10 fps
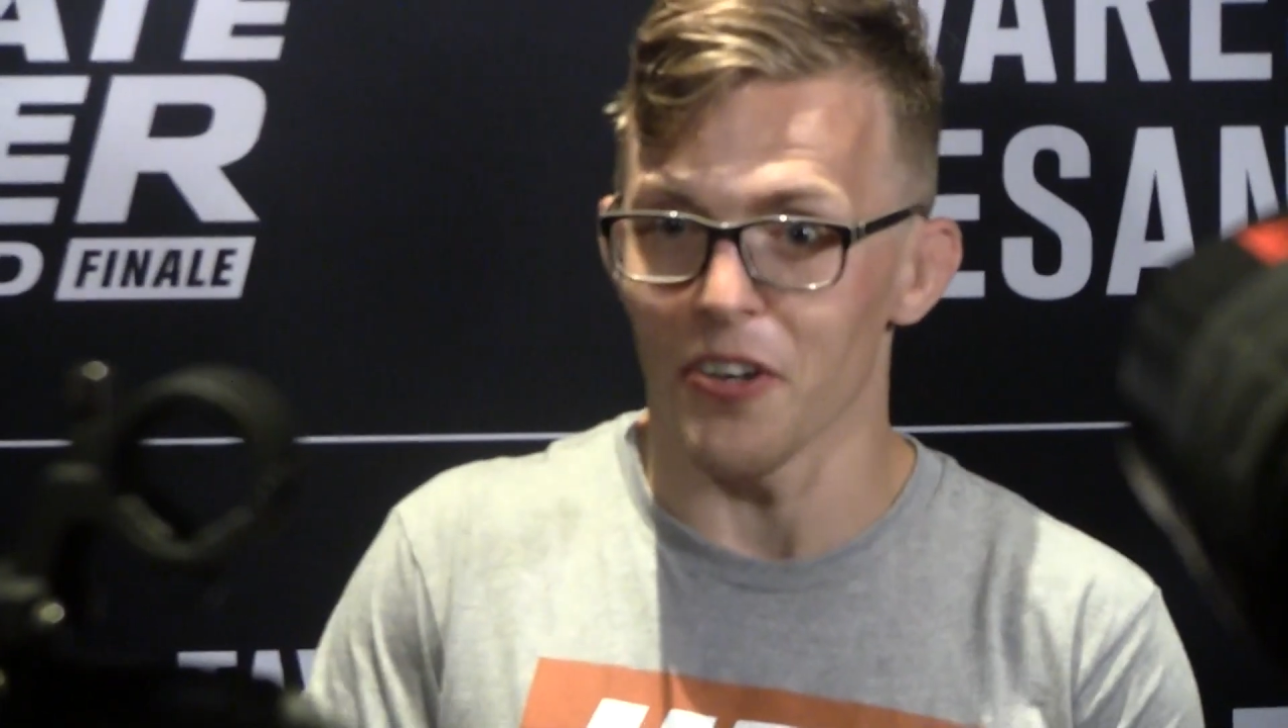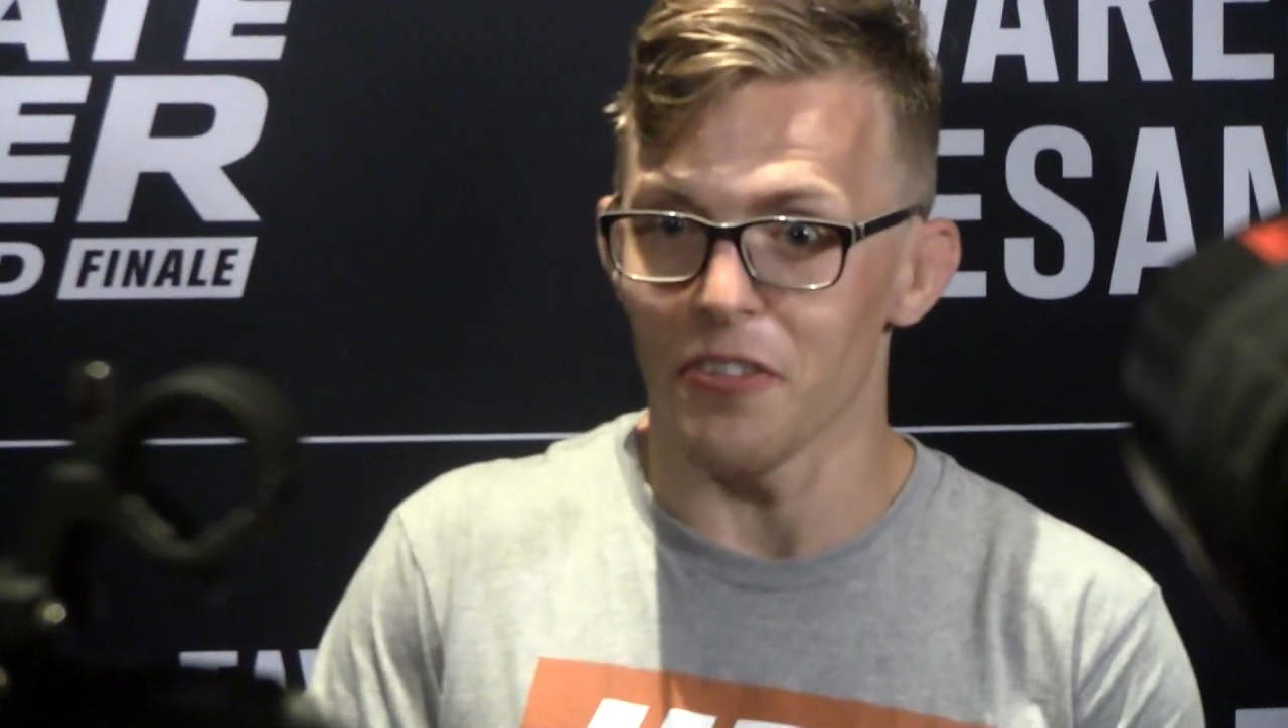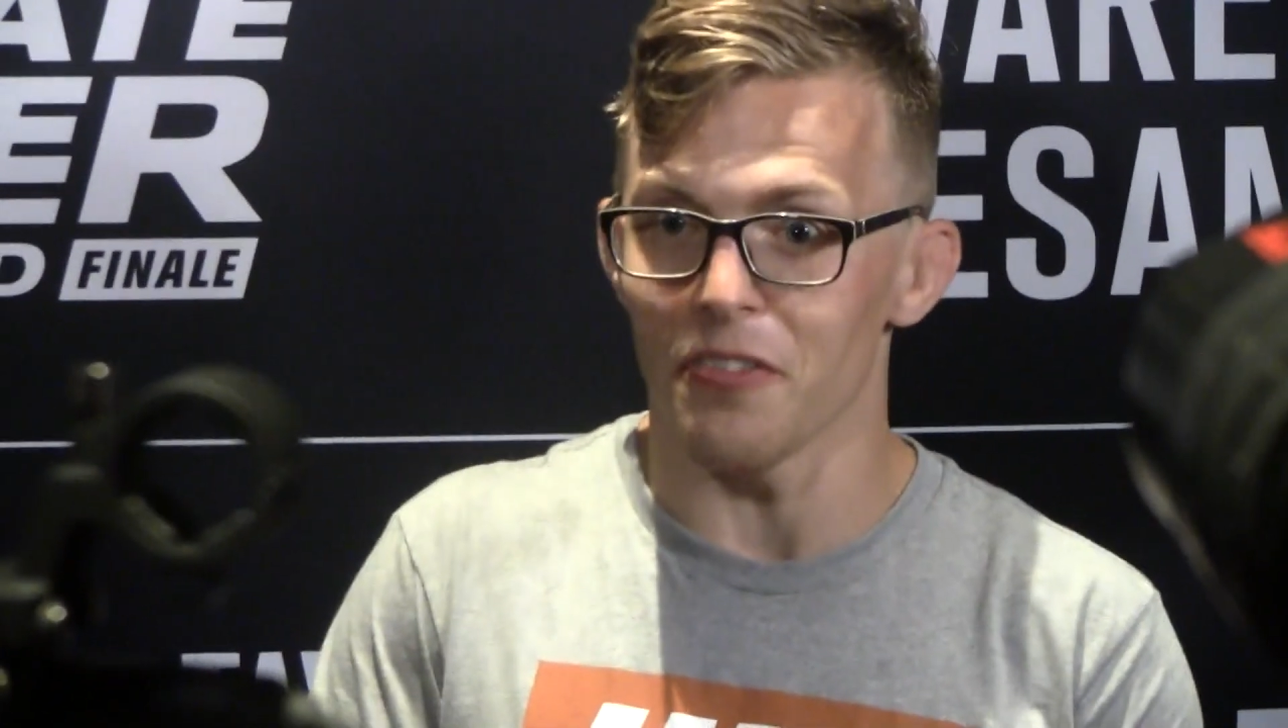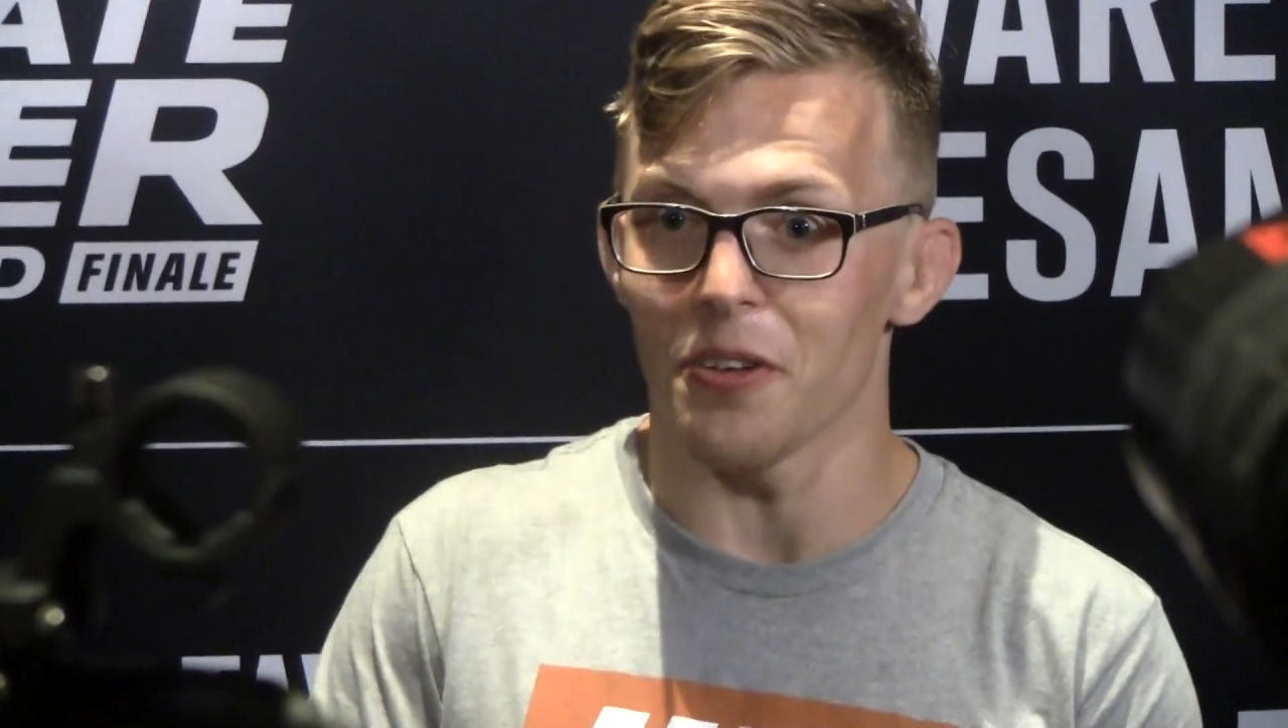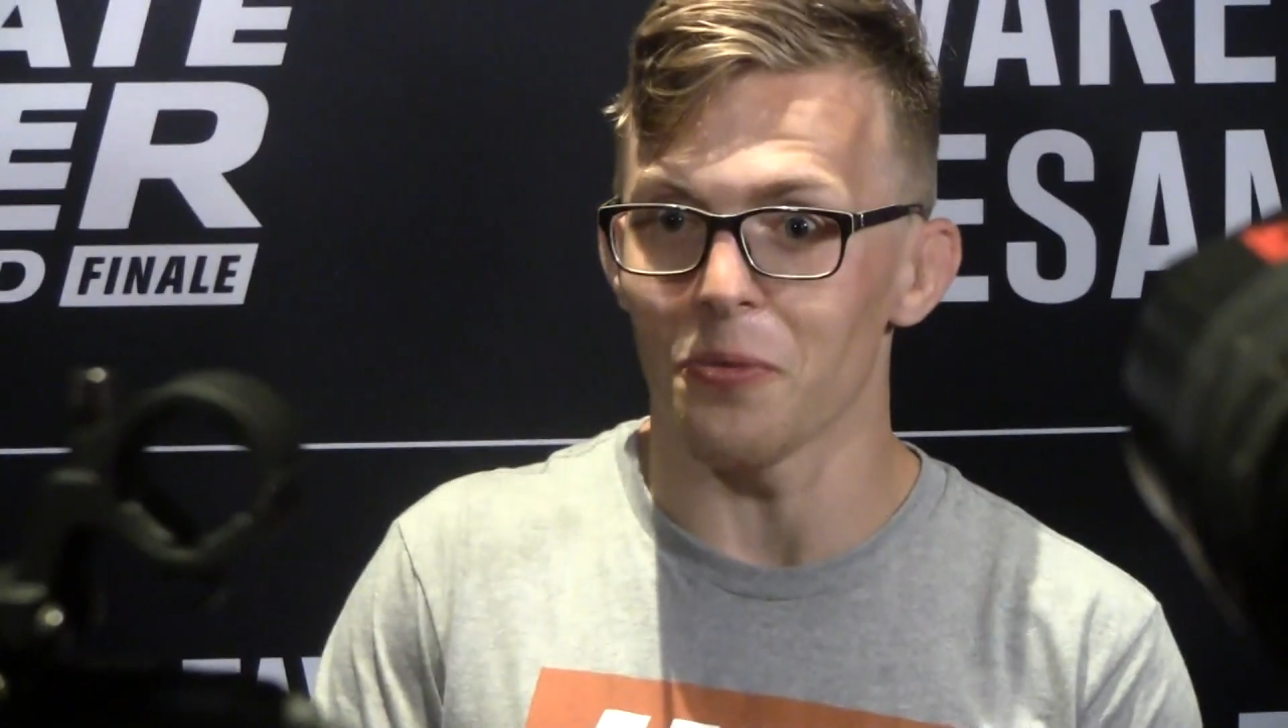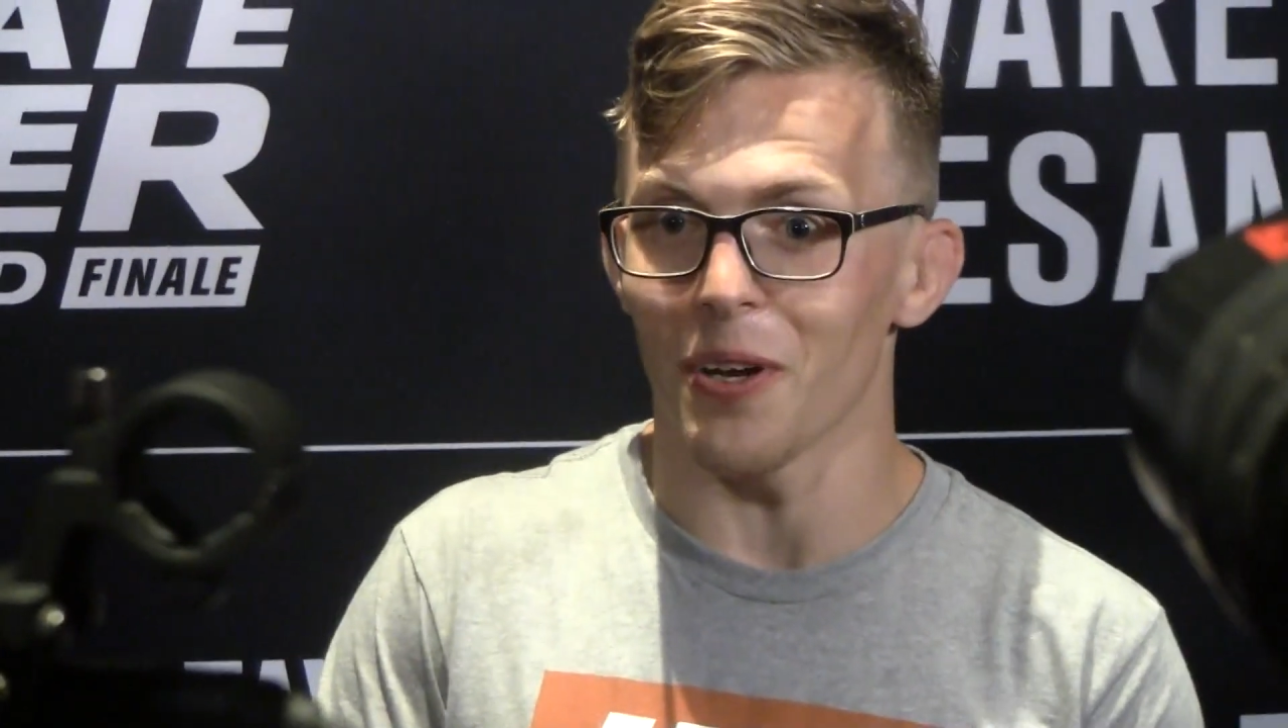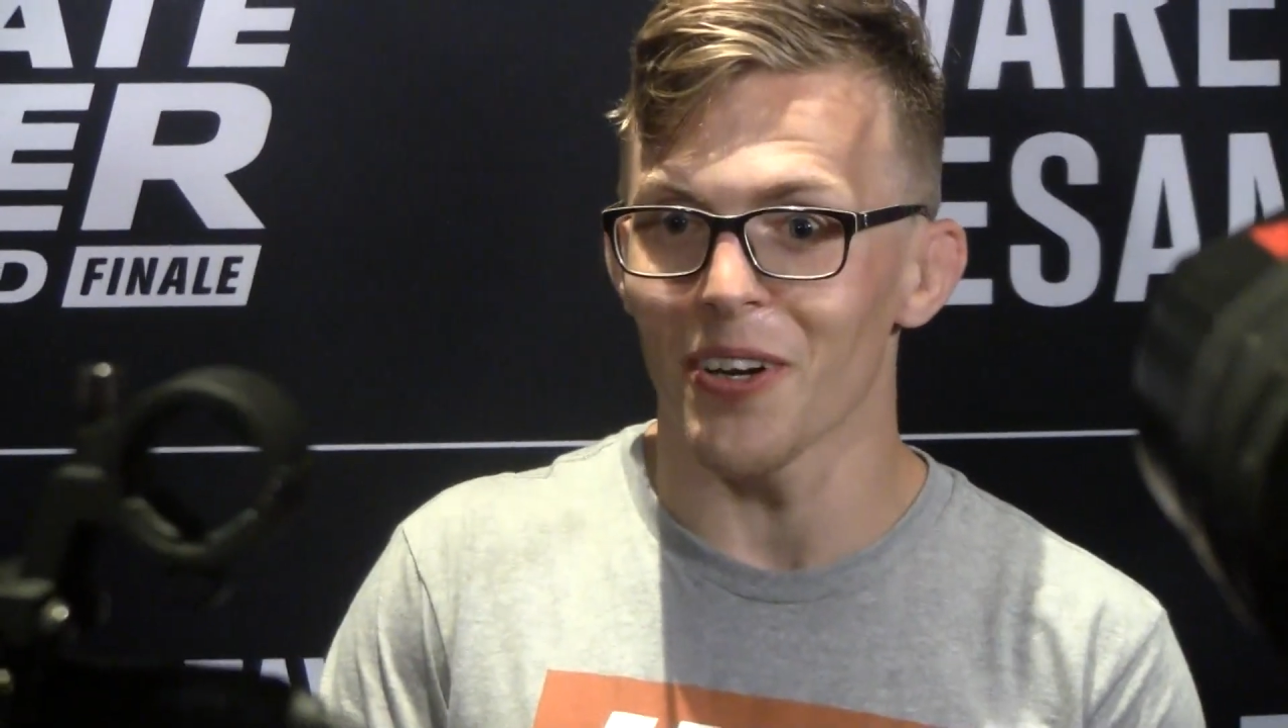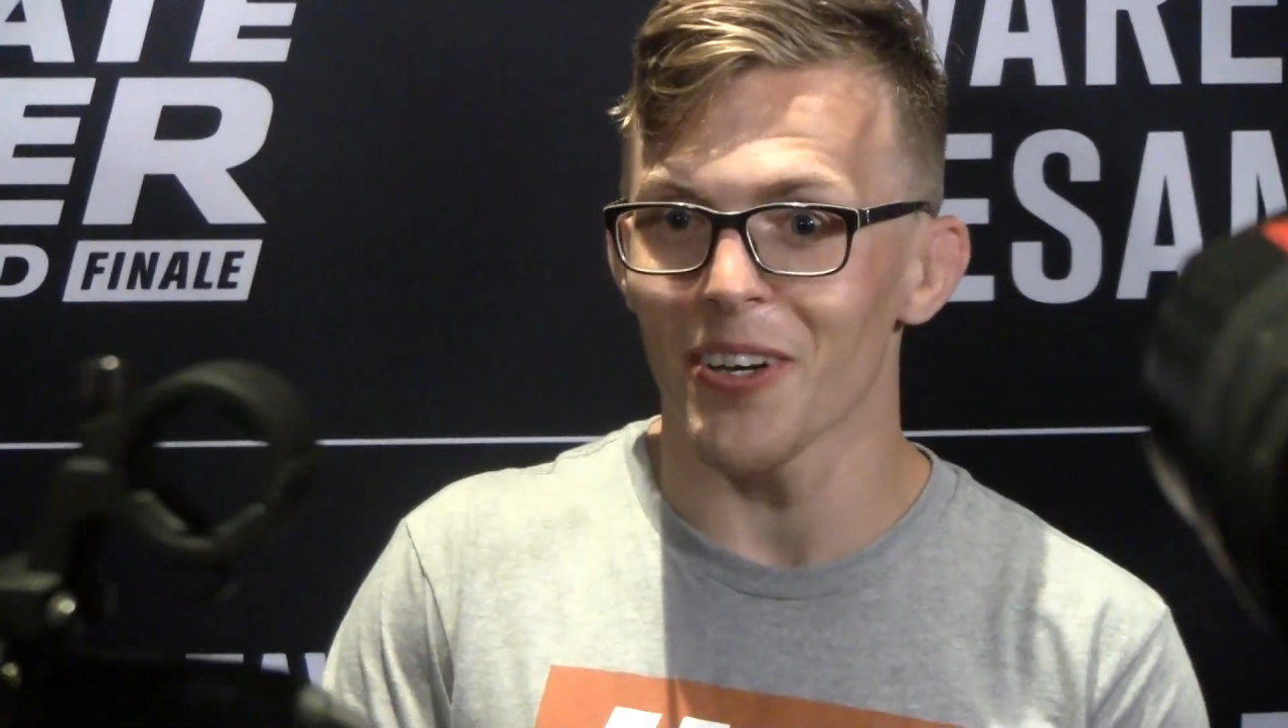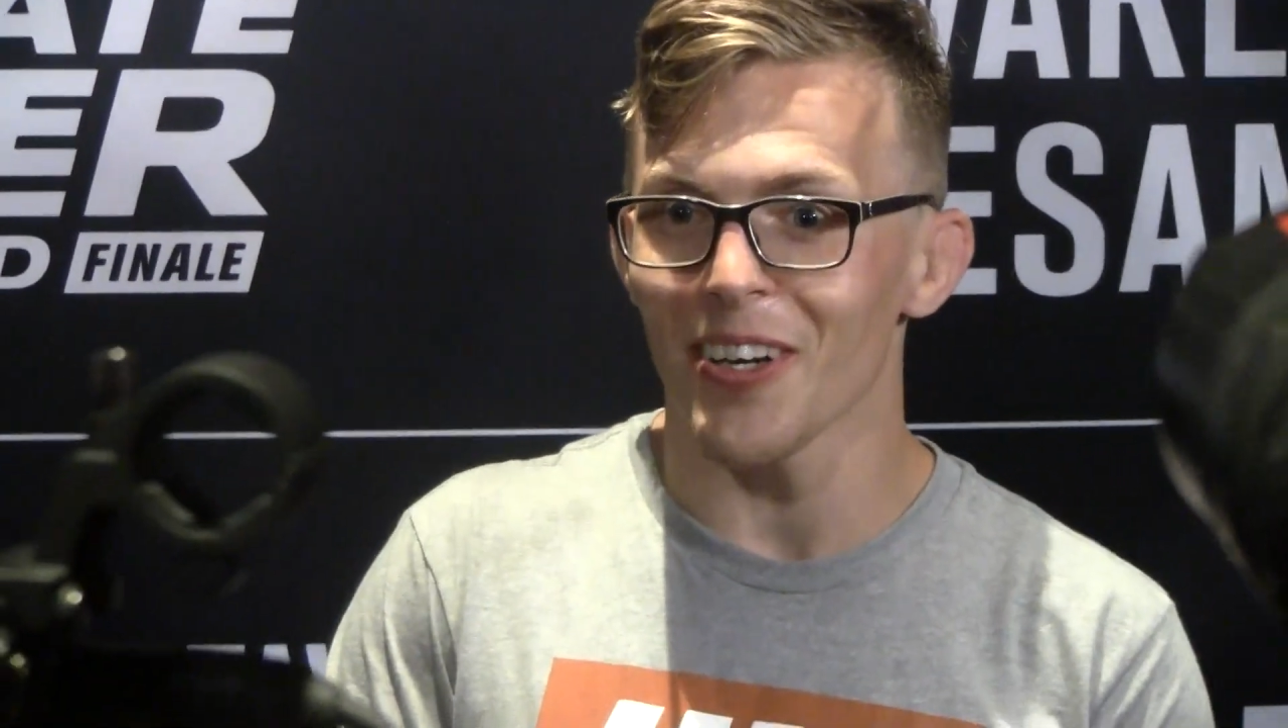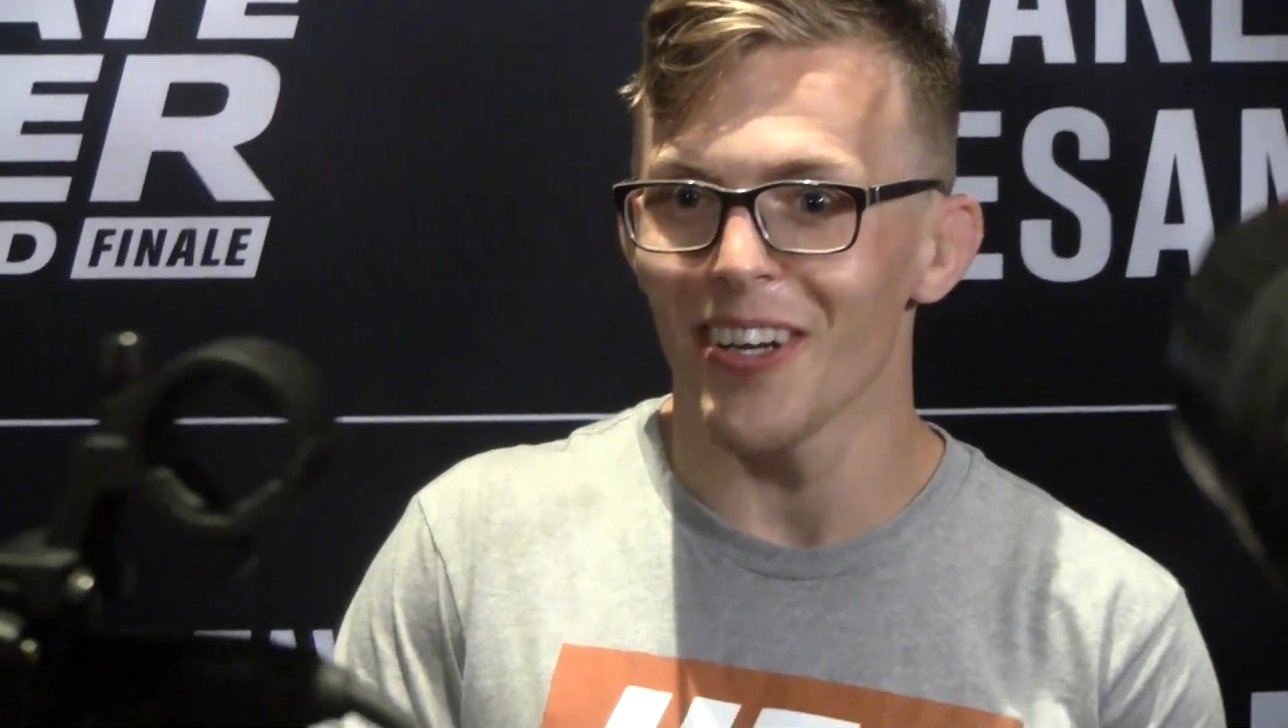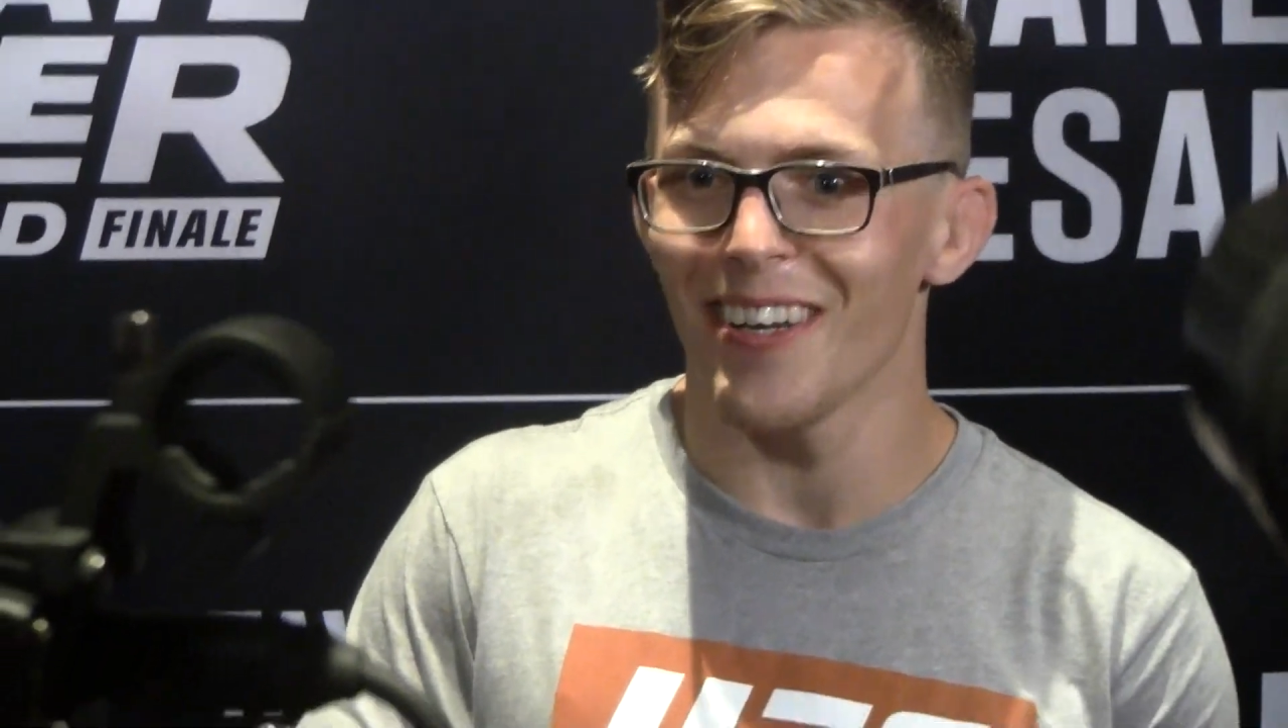undefeated winner,